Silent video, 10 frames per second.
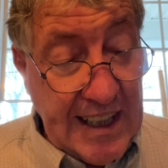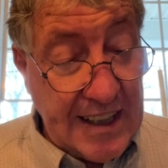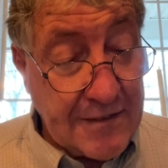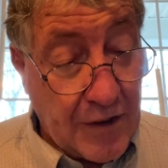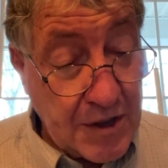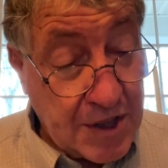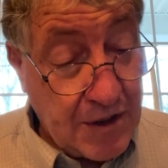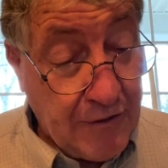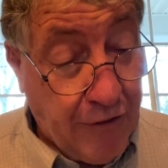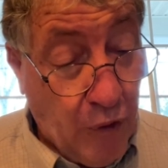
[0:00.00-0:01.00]
and verse
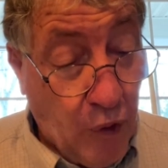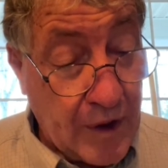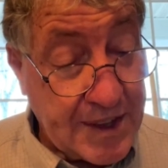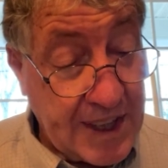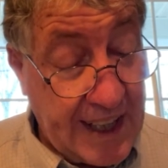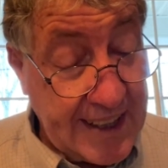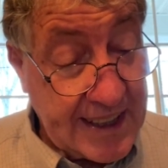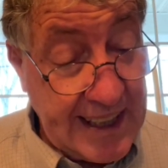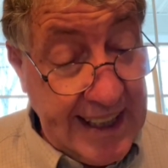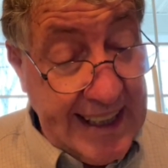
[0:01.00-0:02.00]
4
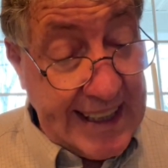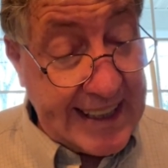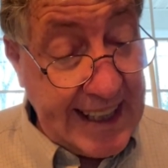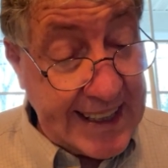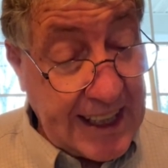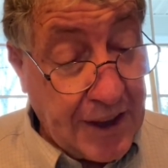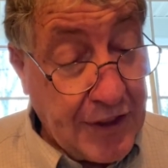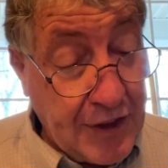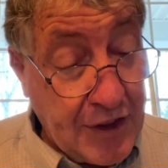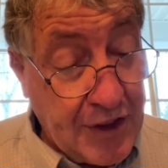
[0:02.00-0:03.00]
says. It says a
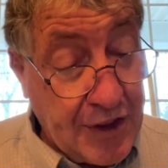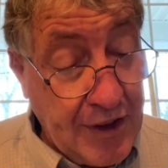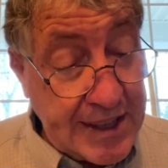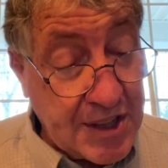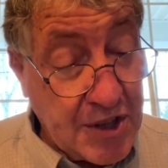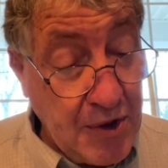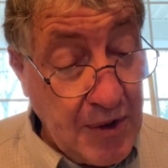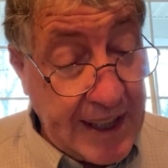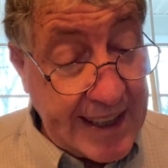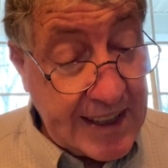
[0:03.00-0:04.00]

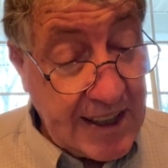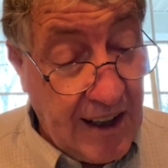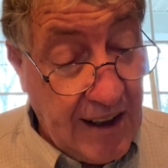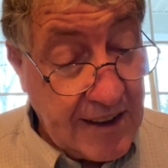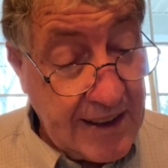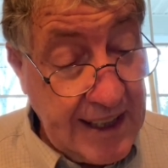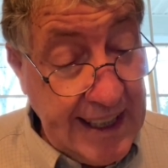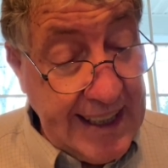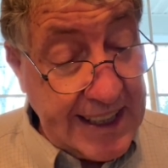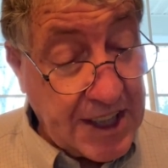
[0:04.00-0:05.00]
soothing tongue
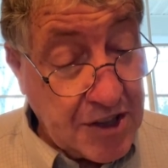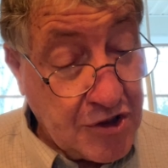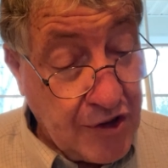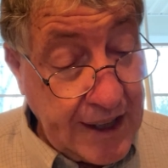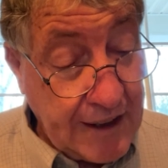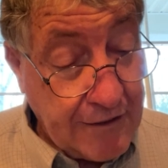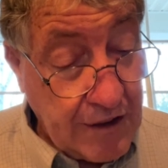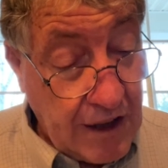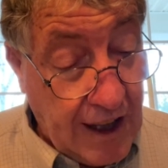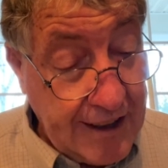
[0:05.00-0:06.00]
is a tree of
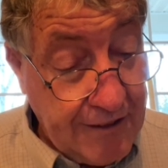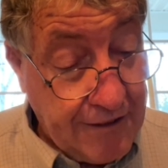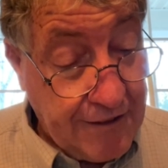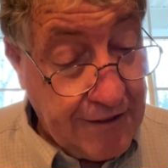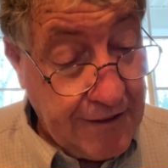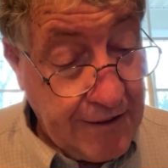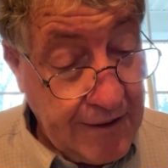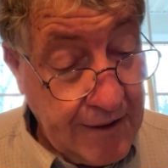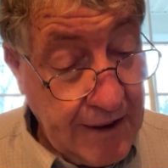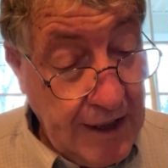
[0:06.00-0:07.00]
life,
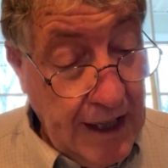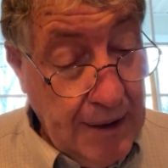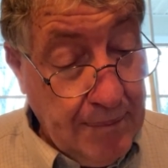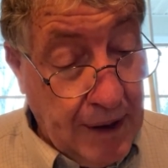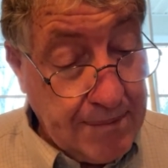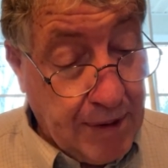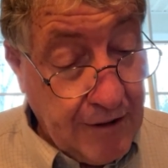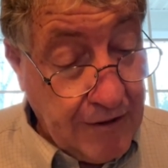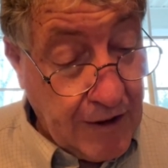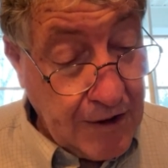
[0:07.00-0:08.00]
but
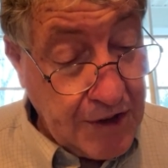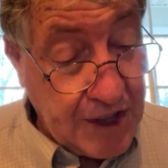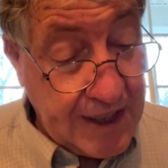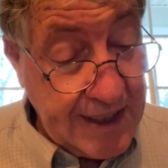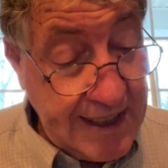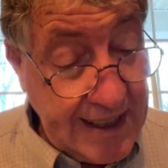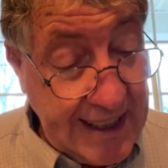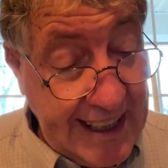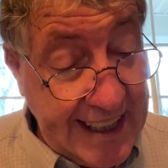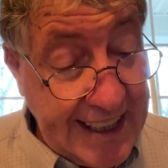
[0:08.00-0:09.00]
perversion
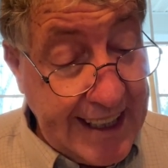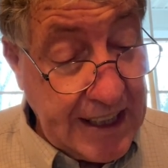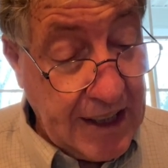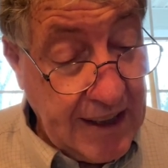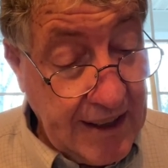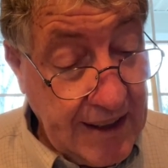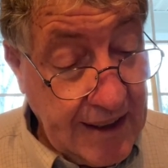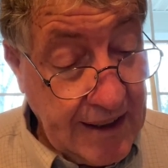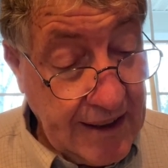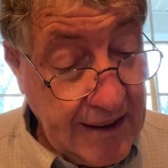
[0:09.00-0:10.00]
in it
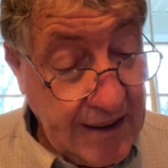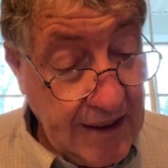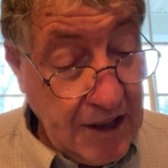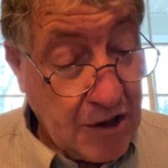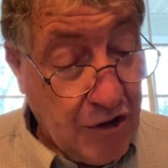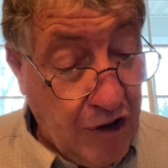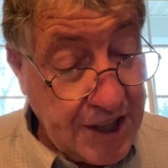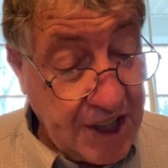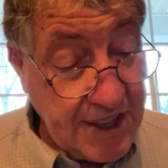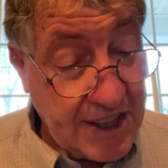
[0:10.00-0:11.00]

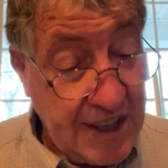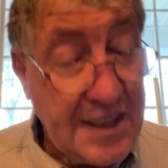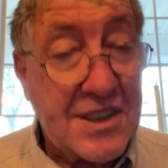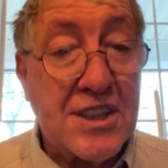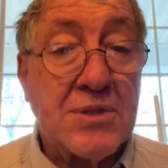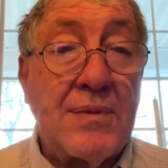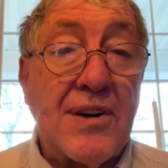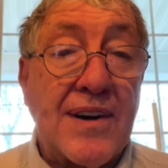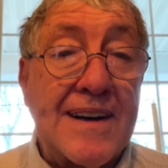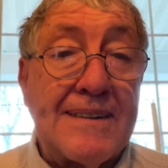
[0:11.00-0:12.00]
crushes the
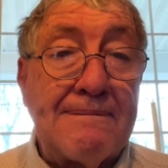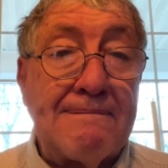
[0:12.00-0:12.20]
spirit.